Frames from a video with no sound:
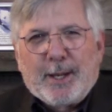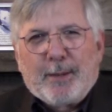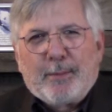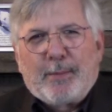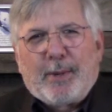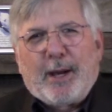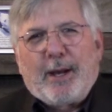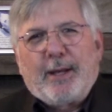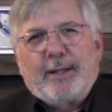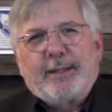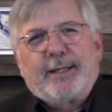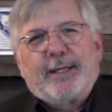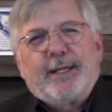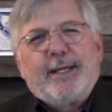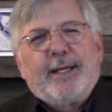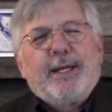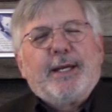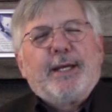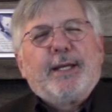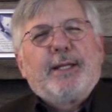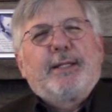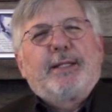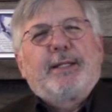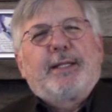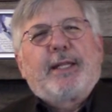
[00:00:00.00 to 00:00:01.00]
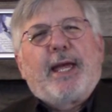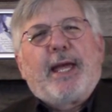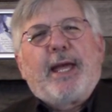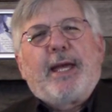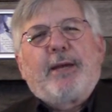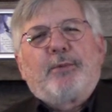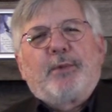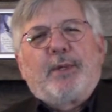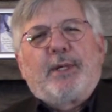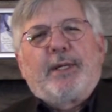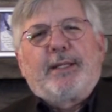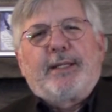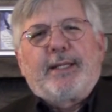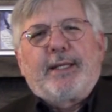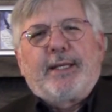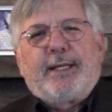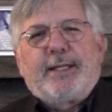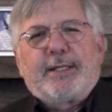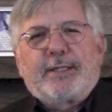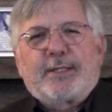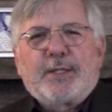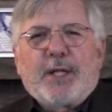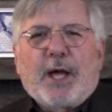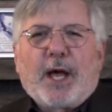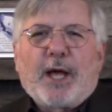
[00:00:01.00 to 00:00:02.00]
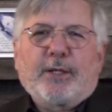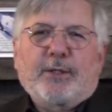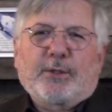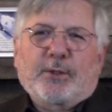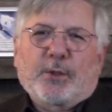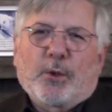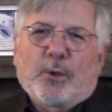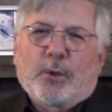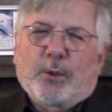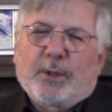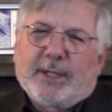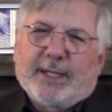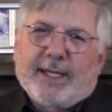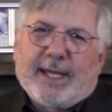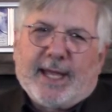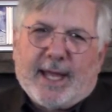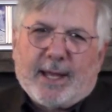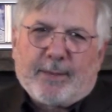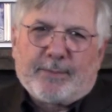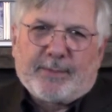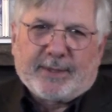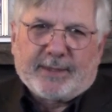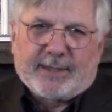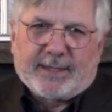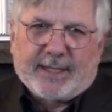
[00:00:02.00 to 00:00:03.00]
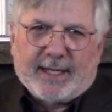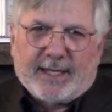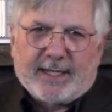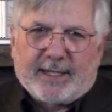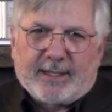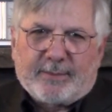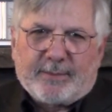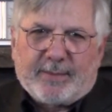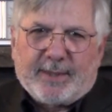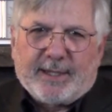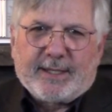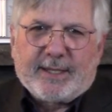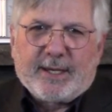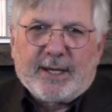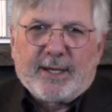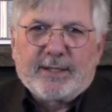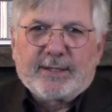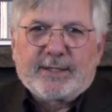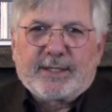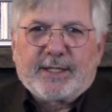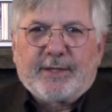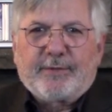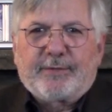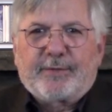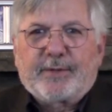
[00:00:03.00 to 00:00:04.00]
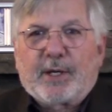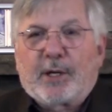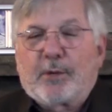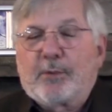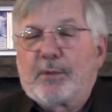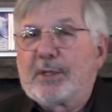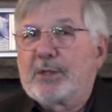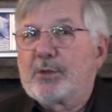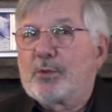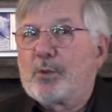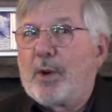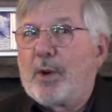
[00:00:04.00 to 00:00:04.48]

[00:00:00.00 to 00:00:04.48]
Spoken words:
But Dagwood is not totally apathetic, because if there was